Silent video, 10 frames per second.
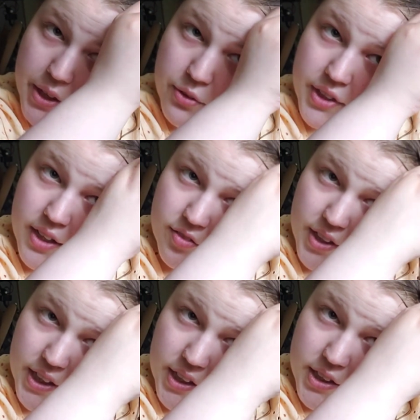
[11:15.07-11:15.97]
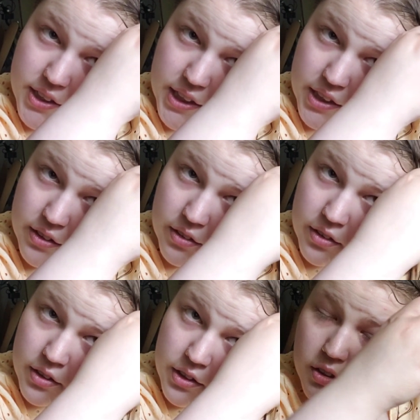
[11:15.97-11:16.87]
don't have like a clean...
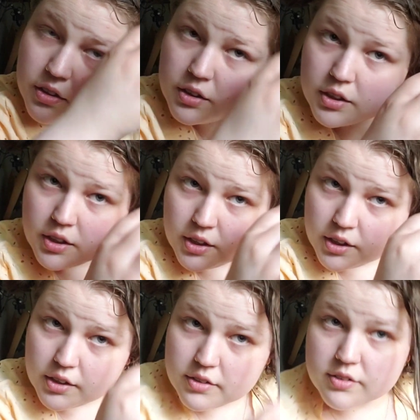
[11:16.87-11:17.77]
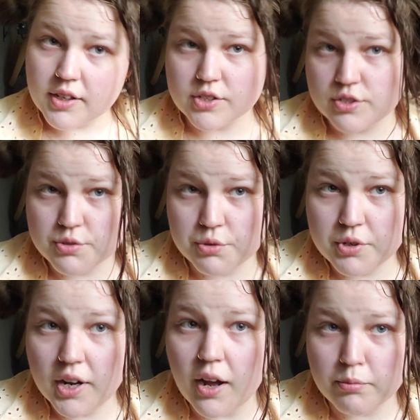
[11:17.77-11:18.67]
See, I just screwed
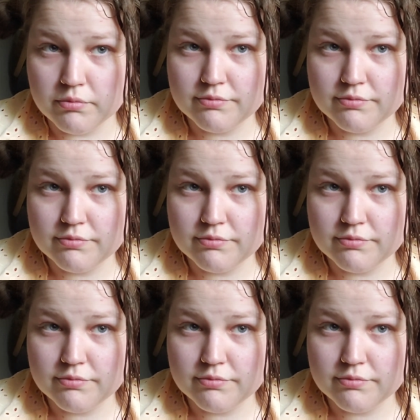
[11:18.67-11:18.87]
it up.